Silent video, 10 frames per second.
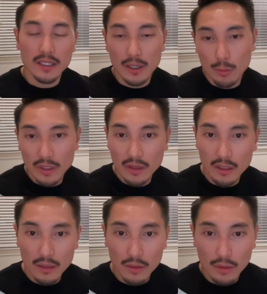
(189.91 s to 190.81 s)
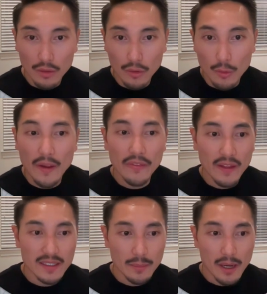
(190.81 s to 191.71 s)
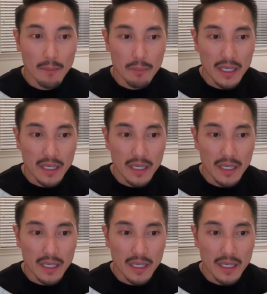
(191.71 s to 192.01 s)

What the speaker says: Now, one of the great things about